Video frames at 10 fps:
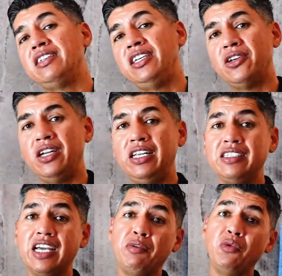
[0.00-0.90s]
here at
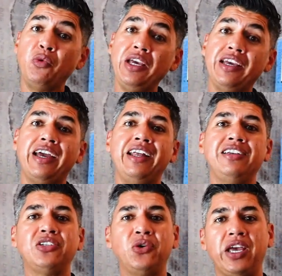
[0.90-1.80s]
least every week and
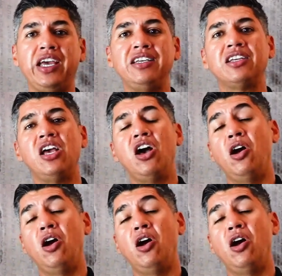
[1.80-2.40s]
showcase